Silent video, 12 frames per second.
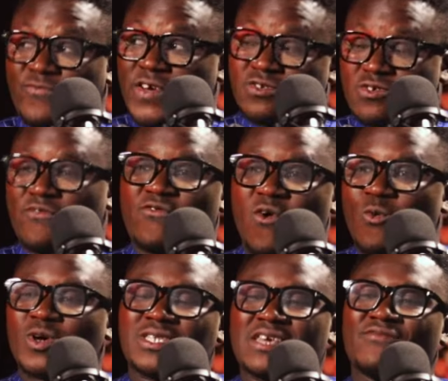first of all,
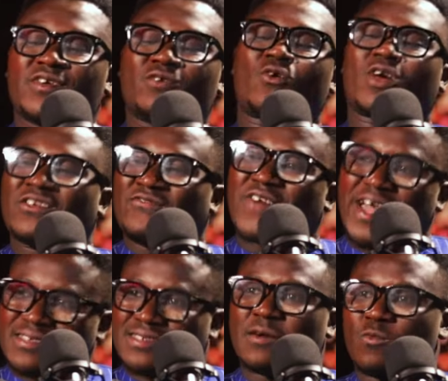what even
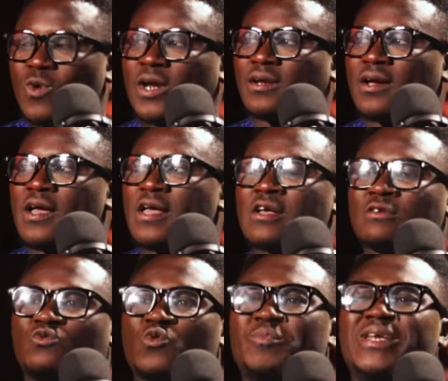qualifies someone
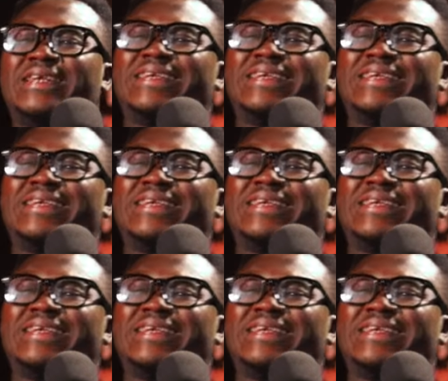to be